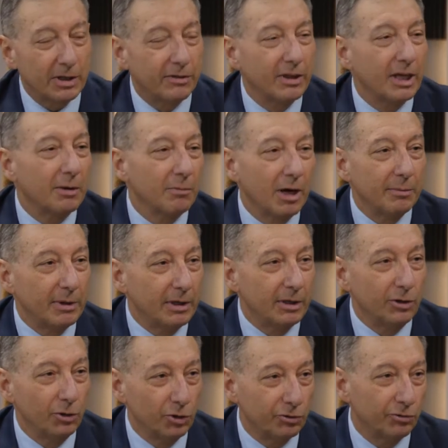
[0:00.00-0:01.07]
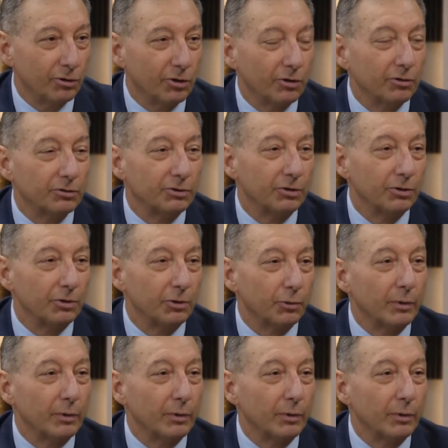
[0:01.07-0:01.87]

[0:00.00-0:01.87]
I think it might be useful to